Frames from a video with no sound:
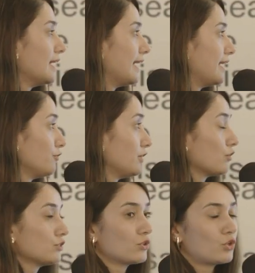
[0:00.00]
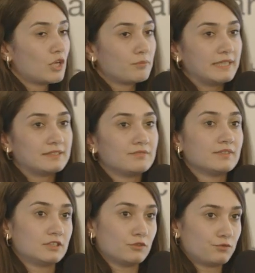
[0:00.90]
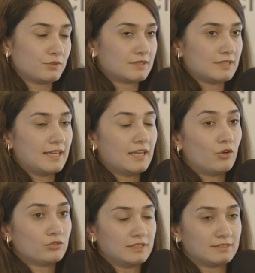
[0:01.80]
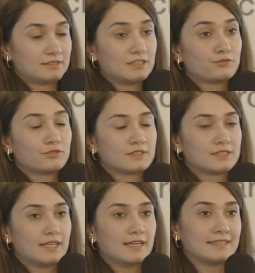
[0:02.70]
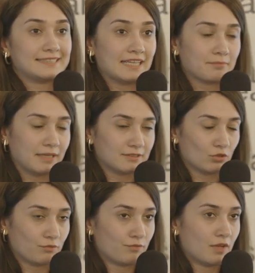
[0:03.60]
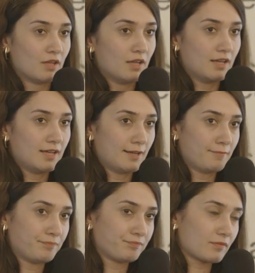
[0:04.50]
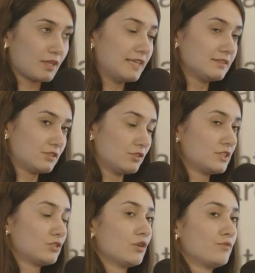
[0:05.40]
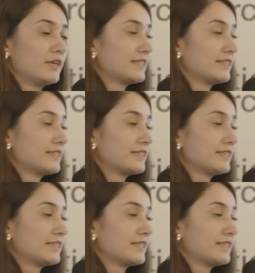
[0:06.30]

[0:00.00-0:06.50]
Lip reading: and we are also collaborating with different audiences, different segments of editors. So for